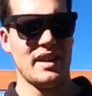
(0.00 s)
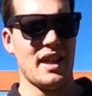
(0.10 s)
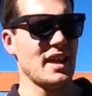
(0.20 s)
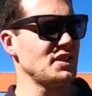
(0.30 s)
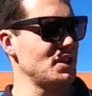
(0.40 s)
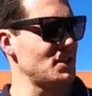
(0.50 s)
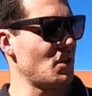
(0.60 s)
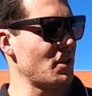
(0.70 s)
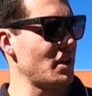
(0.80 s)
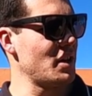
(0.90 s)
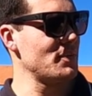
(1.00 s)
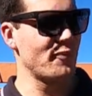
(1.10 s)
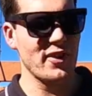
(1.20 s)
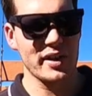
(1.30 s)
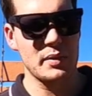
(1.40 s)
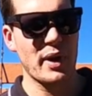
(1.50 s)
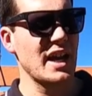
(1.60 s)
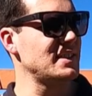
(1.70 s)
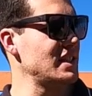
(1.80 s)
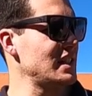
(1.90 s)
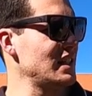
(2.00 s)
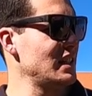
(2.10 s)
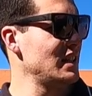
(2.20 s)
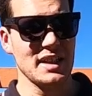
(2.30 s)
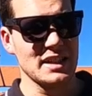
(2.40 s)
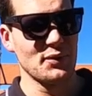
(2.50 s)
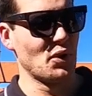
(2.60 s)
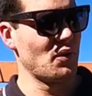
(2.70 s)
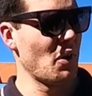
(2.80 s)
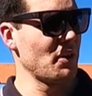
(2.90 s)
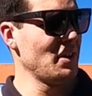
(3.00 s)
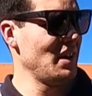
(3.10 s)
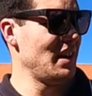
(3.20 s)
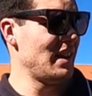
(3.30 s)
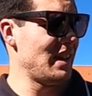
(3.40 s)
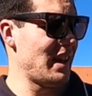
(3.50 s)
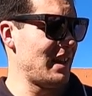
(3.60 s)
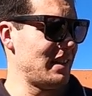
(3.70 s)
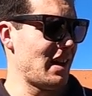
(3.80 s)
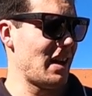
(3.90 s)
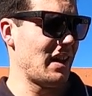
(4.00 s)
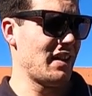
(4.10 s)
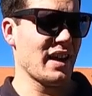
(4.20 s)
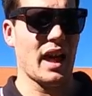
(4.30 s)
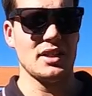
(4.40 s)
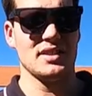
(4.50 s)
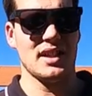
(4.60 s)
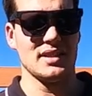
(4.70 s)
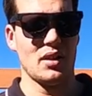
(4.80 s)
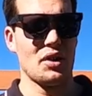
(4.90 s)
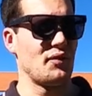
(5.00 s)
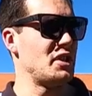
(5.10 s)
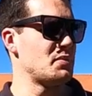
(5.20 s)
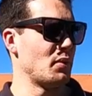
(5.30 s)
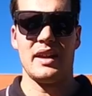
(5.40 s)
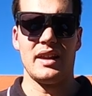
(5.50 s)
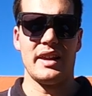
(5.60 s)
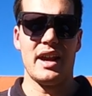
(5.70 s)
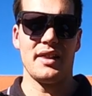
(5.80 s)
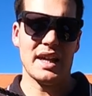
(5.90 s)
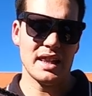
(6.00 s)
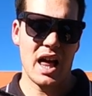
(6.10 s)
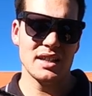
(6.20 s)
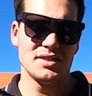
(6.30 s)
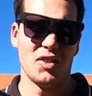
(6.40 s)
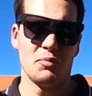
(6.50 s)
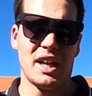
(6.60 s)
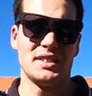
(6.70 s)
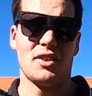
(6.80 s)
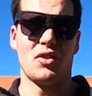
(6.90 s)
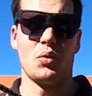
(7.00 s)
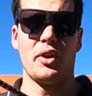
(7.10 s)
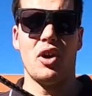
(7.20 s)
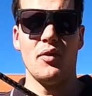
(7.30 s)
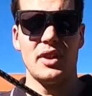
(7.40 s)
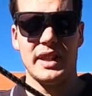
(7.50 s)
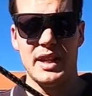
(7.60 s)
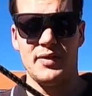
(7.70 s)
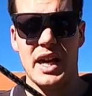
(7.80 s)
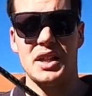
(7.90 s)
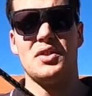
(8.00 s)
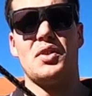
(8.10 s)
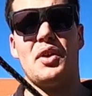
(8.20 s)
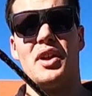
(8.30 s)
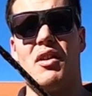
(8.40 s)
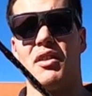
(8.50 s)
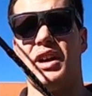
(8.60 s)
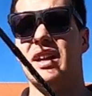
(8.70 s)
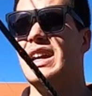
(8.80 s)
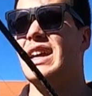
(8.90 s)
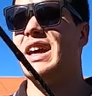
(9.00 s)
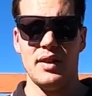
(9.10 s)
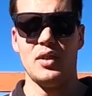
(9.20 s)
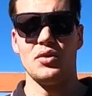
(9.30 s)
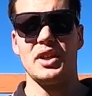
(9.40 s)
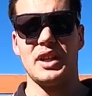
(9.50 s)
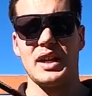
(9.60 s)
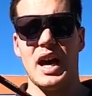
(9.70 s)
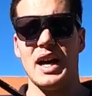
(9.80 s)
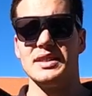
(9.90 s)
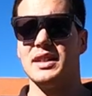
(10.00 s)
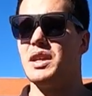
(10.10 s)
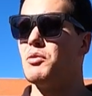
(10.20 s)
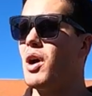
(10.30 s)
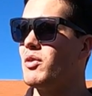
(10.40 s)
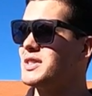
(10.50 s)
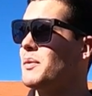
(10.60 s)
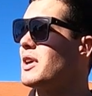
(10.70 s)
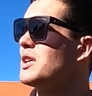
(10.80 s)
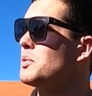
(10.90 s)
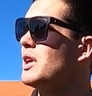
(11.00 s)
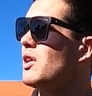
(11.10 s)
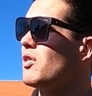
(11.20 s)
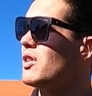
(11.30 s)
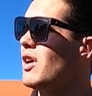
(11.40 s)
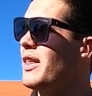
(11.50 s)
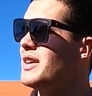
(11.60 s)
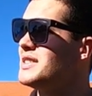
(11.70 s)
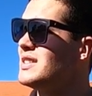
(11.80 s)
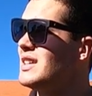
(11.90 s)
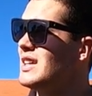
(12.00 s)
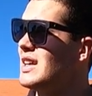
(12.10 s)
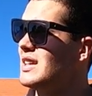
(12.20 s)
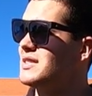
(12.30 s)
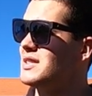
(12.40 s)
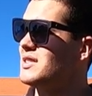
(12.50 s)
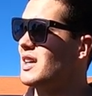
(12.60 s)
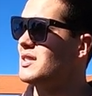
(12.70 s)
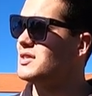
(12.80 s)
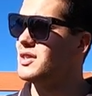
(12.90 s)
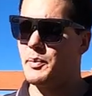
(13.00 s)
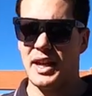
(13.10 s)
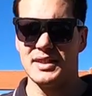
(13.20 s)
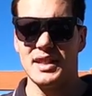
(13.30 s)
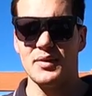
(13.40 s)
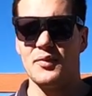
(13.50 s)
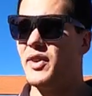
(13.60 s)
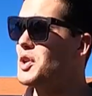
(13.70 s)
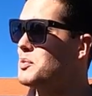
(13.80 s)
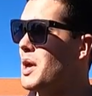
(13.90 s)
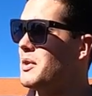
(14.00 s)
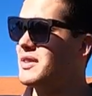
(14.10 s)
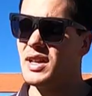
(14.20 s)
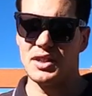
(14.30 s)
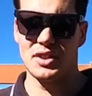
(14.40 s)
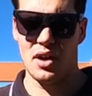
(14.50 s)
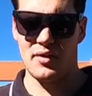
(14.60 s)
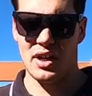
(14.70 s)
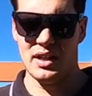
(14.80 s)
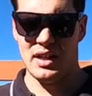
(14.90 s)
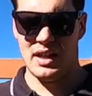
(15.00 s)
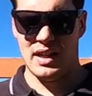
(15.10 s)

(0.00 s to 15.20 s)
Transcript: Now that's just on a very basic 6 foot rod, and that catches us a lot of fish. Now that last soft plastic rod, we often leave that in the rod holder. If you're looking at casting, you might want something a little bit longer like this. This is about 7 feet or maybe a touch over,